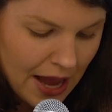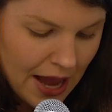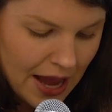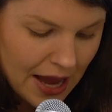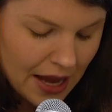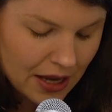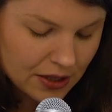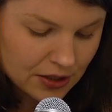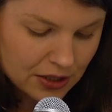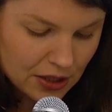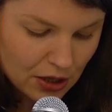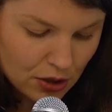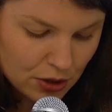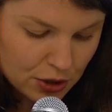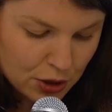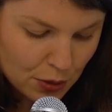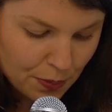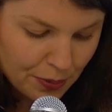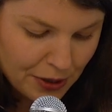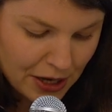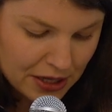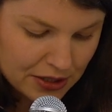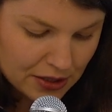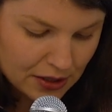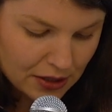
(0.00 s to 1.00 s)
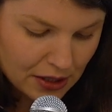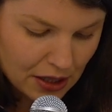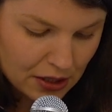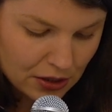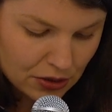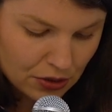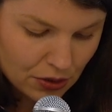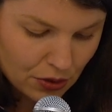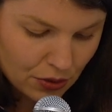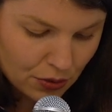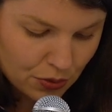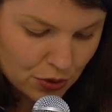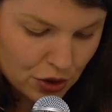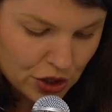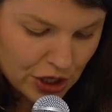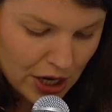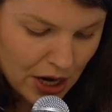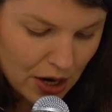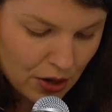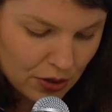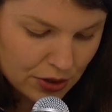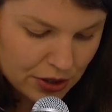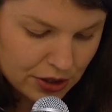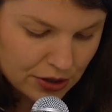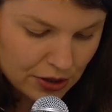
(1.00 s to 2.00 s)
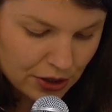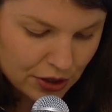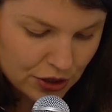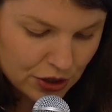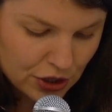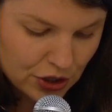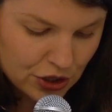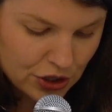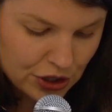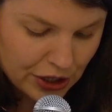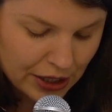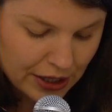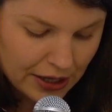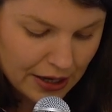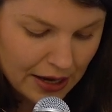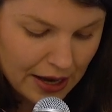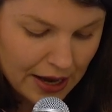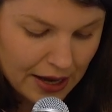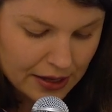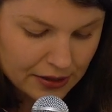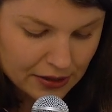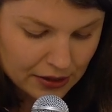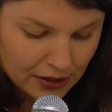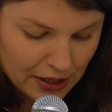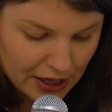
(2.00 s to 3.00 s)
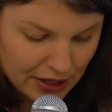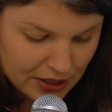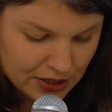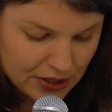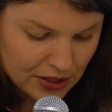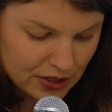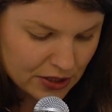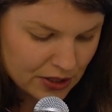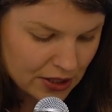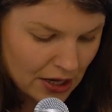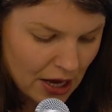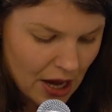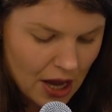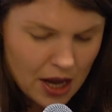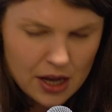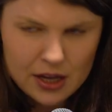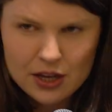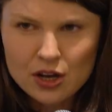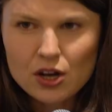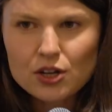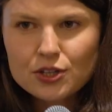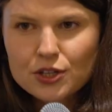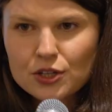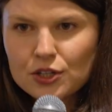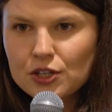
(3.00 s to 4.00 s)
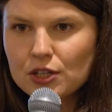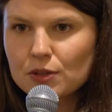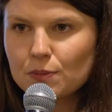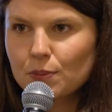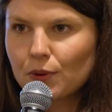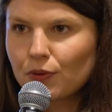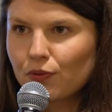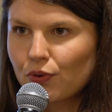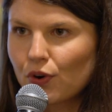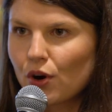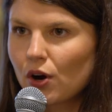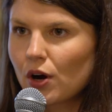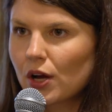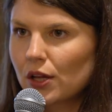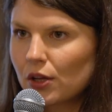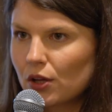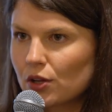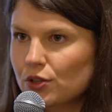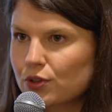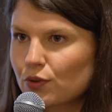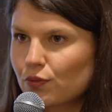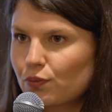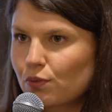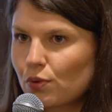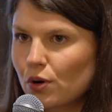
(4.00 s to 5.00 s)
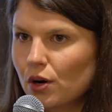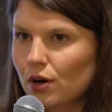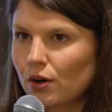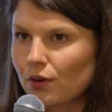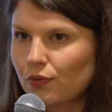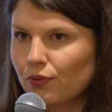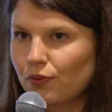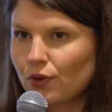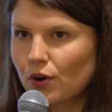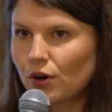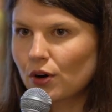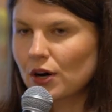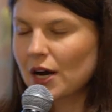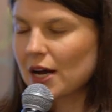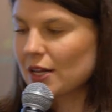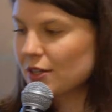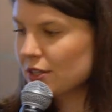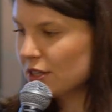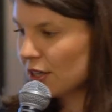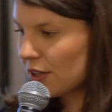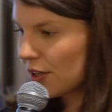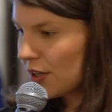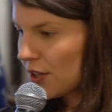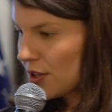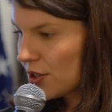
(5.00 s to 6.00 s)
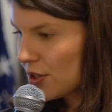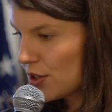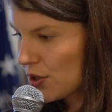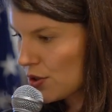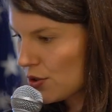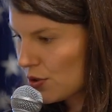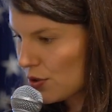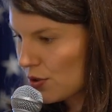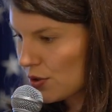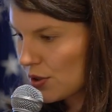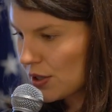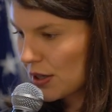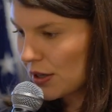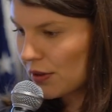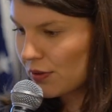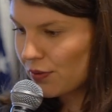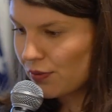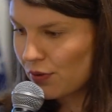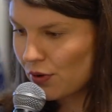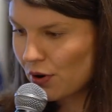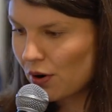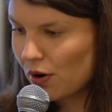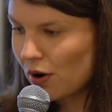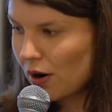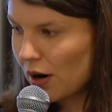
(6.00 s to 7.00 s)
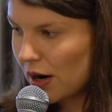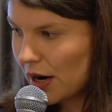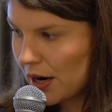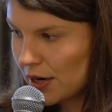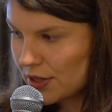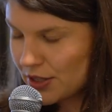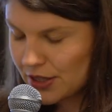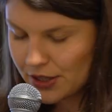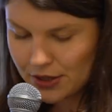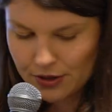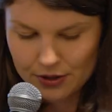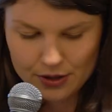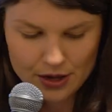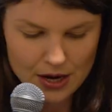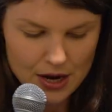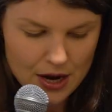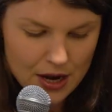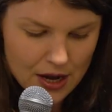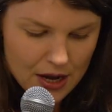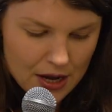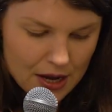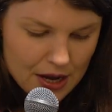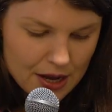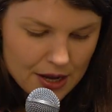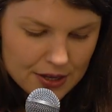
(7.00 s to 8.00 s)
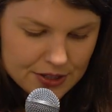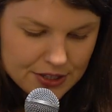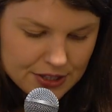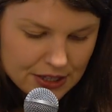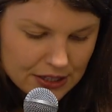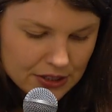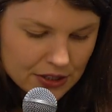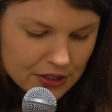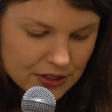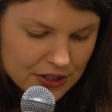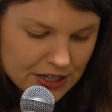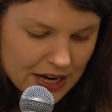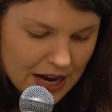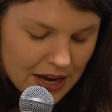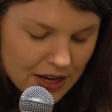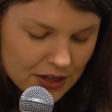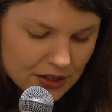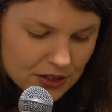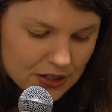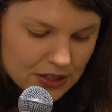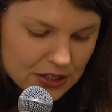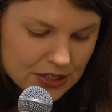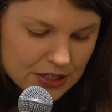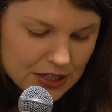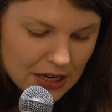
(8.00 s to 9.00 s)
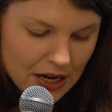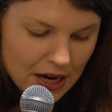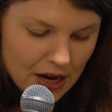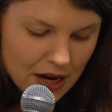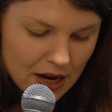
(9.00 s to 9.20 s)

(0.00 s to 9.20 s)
And he also president of GeoStrategic analysis. He also did before a lot of work for Hudson Institute and for other think tanks.